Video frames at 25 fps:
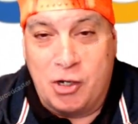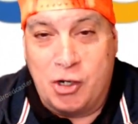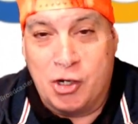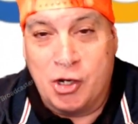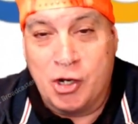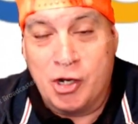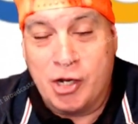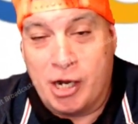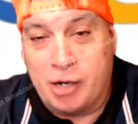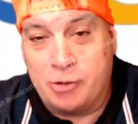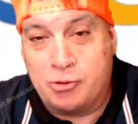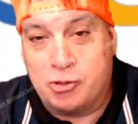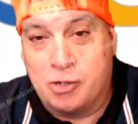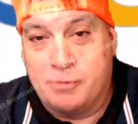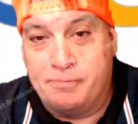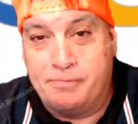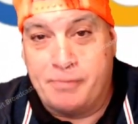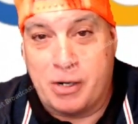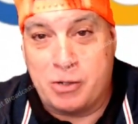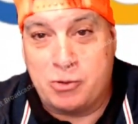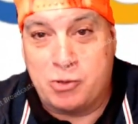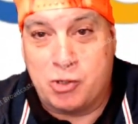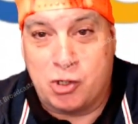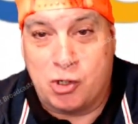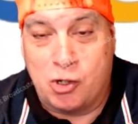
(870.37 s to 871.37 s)
You can go to
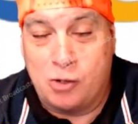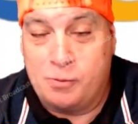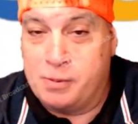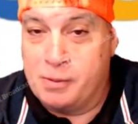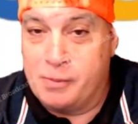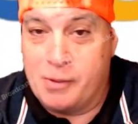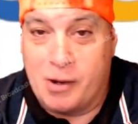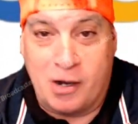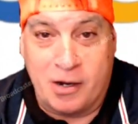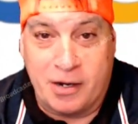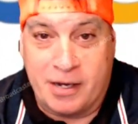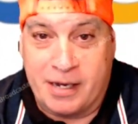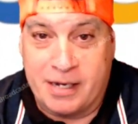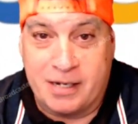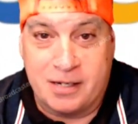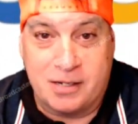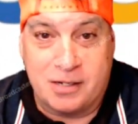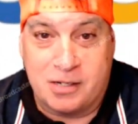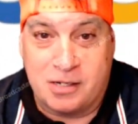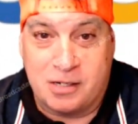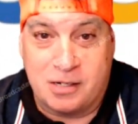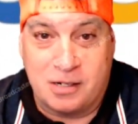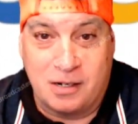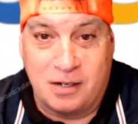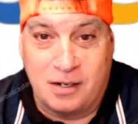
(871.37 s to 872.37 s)
most
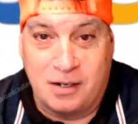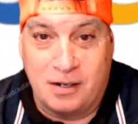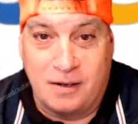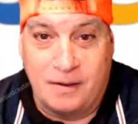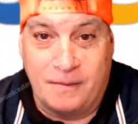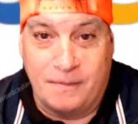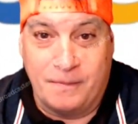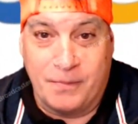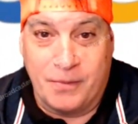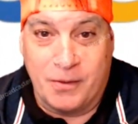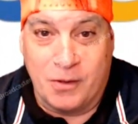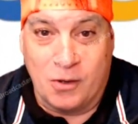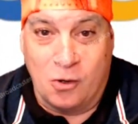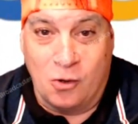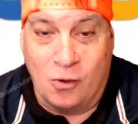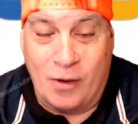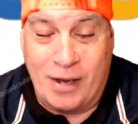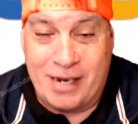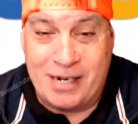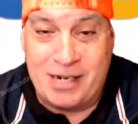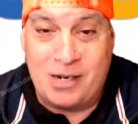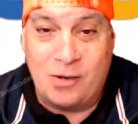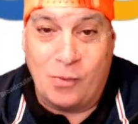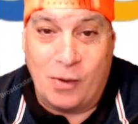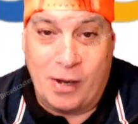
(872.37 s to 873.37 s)
supermarkets
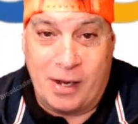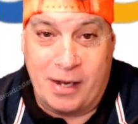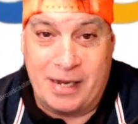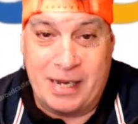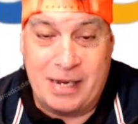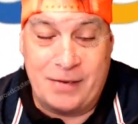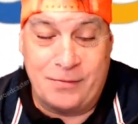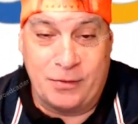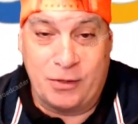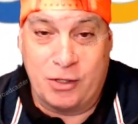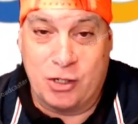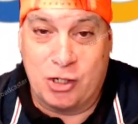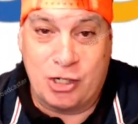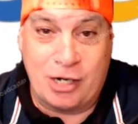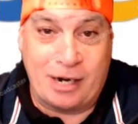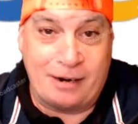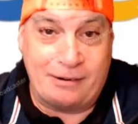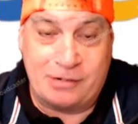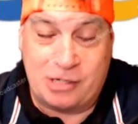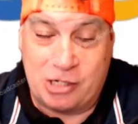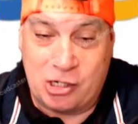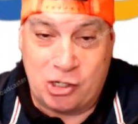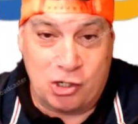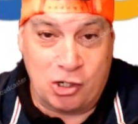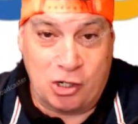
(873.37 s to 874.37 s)
or anywhere, even the
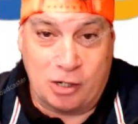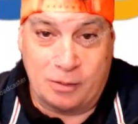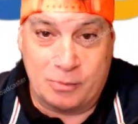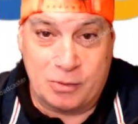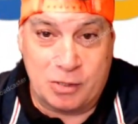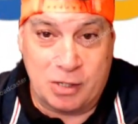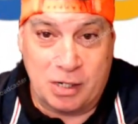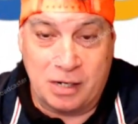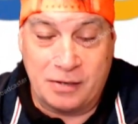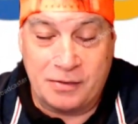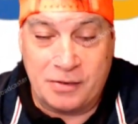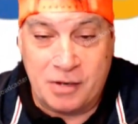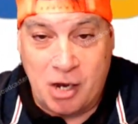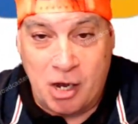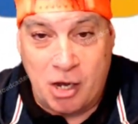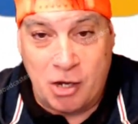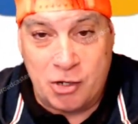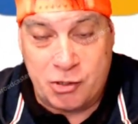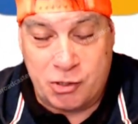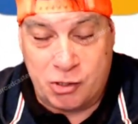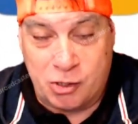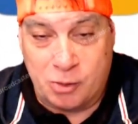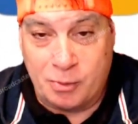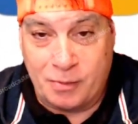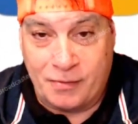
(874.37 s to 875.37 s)
charity shops, and you
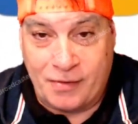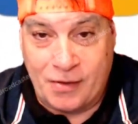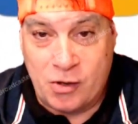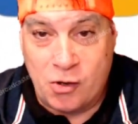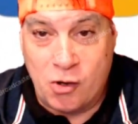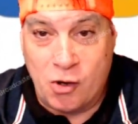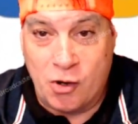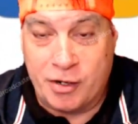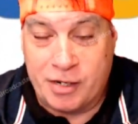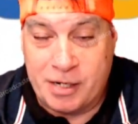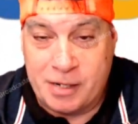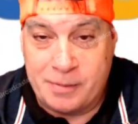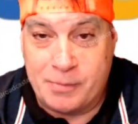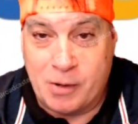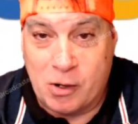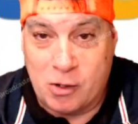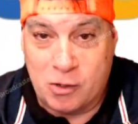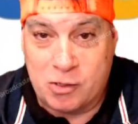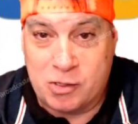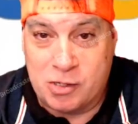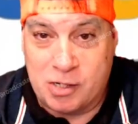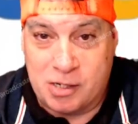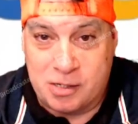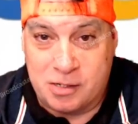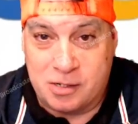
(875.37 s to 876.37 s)
ask them if they've got any
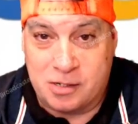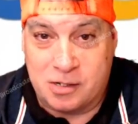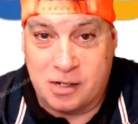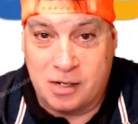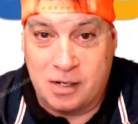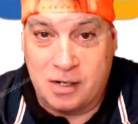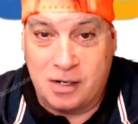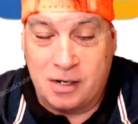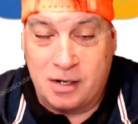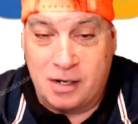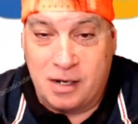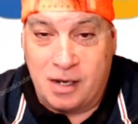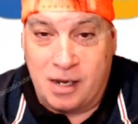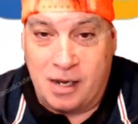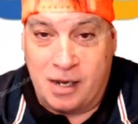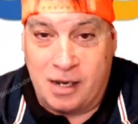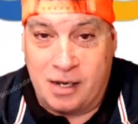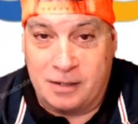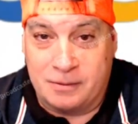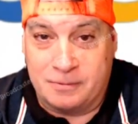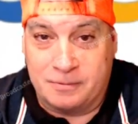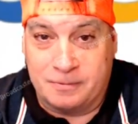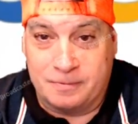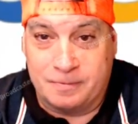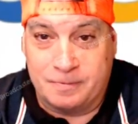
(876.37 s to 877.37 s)
boxes,
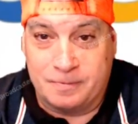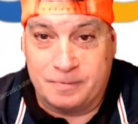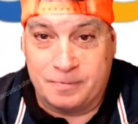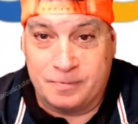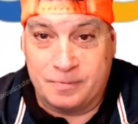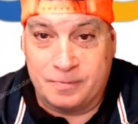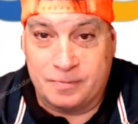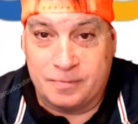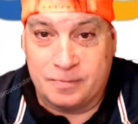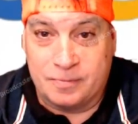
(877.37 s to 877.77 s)
and